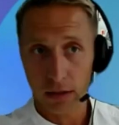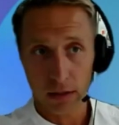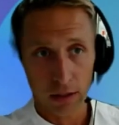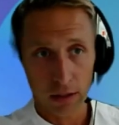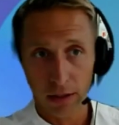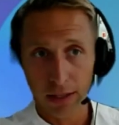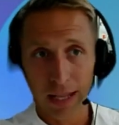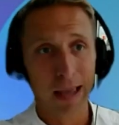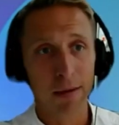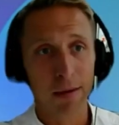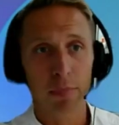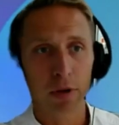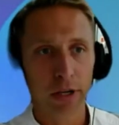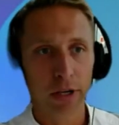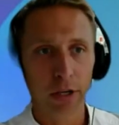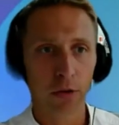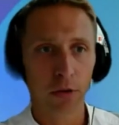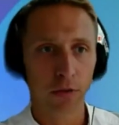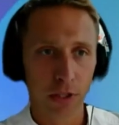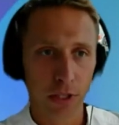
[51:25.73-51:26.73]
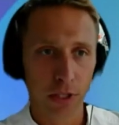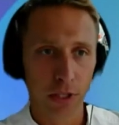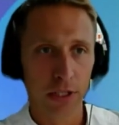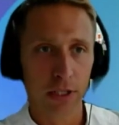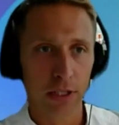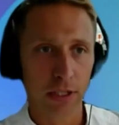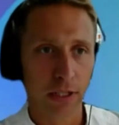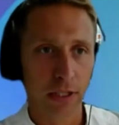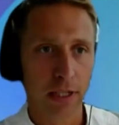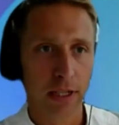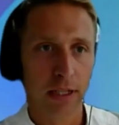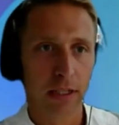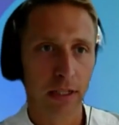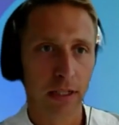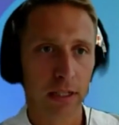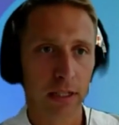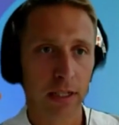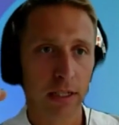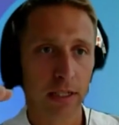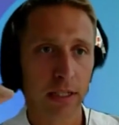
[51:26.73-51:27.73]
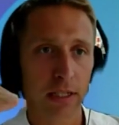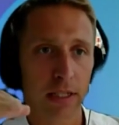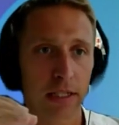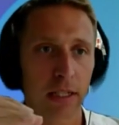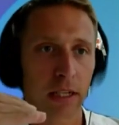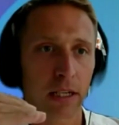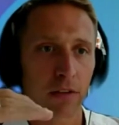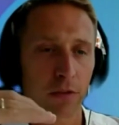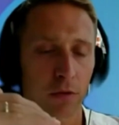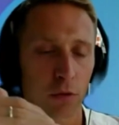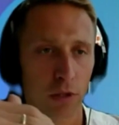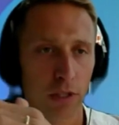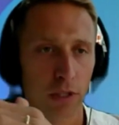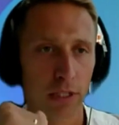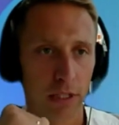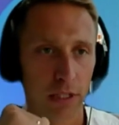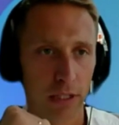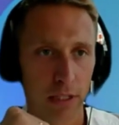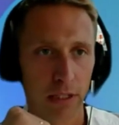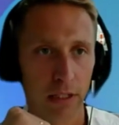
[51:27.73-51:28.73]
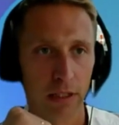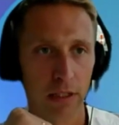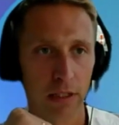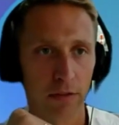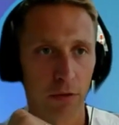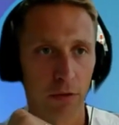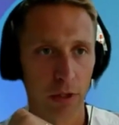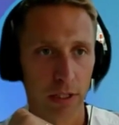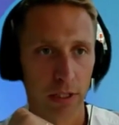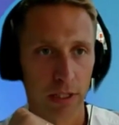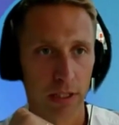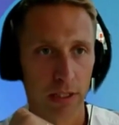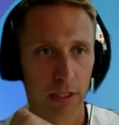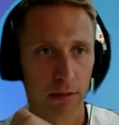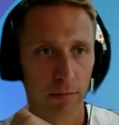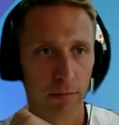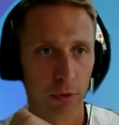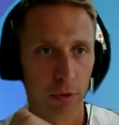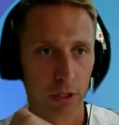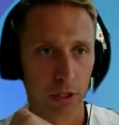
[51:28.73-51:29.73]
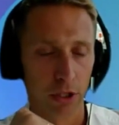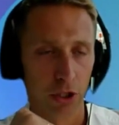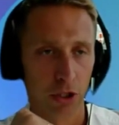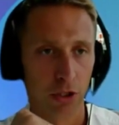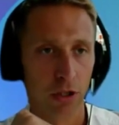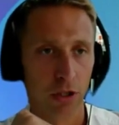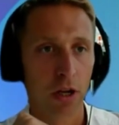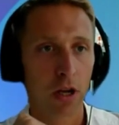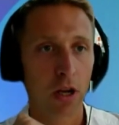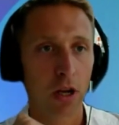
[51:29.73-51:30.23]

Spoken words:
library of skills that is needed for a certain position.